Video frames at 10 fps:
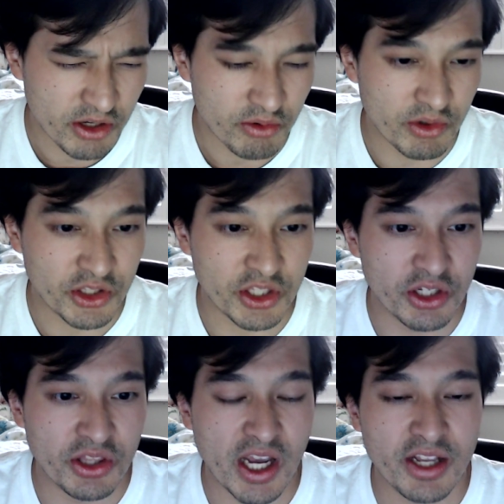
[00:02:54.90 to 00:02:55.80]
with
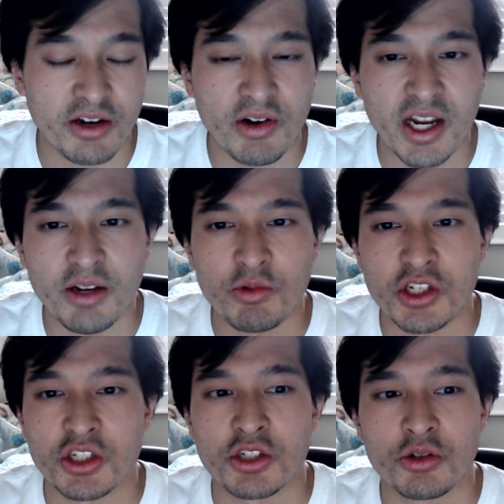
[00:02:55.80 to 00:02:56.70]
the Nanare,
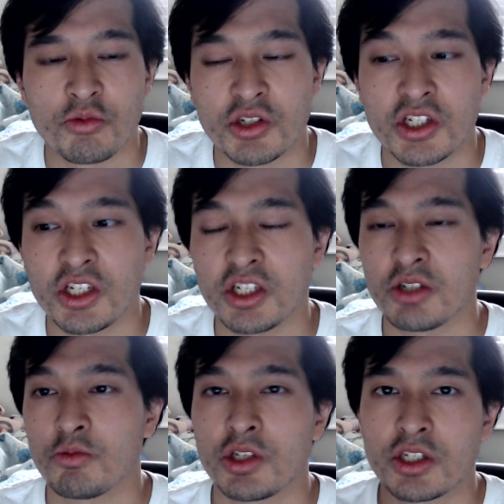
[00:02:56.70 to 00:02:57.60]

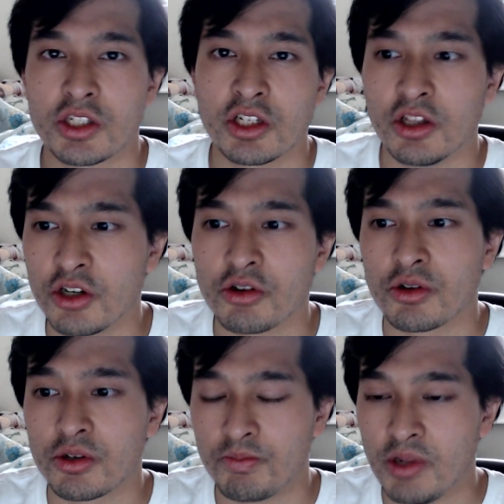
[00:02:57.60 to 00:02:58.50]
which the little
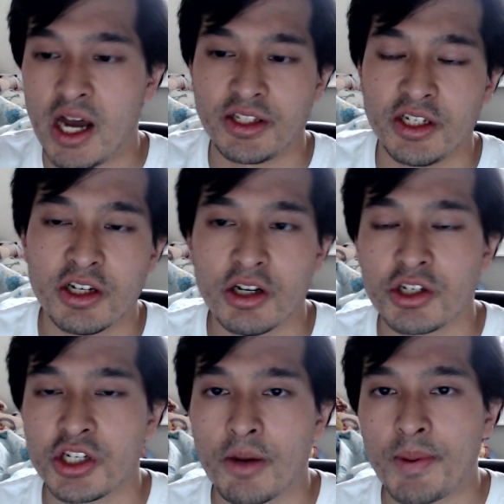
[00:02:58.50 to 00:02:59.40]
blondie girl,
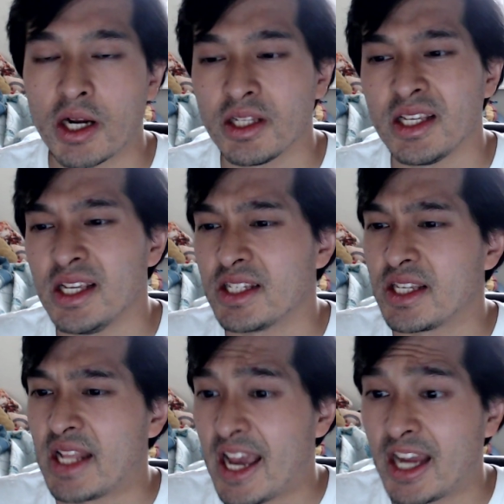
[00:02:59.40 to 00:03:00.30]
she apparently is
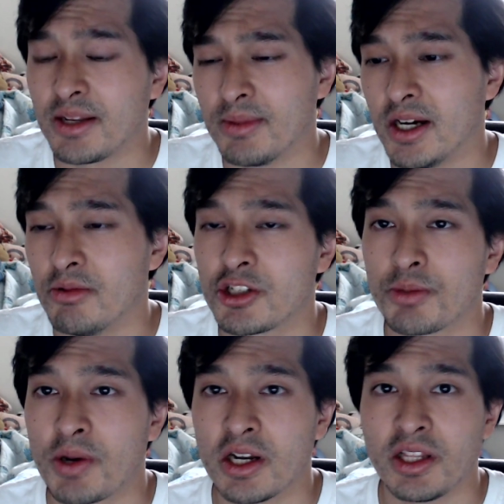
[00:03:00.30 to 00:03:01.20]
an anima, which
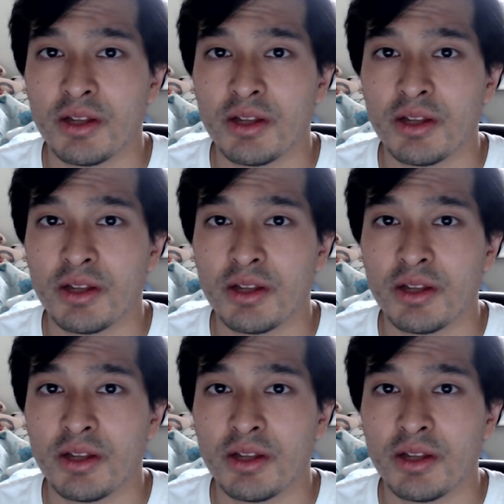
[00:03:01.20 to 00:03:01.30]
apparently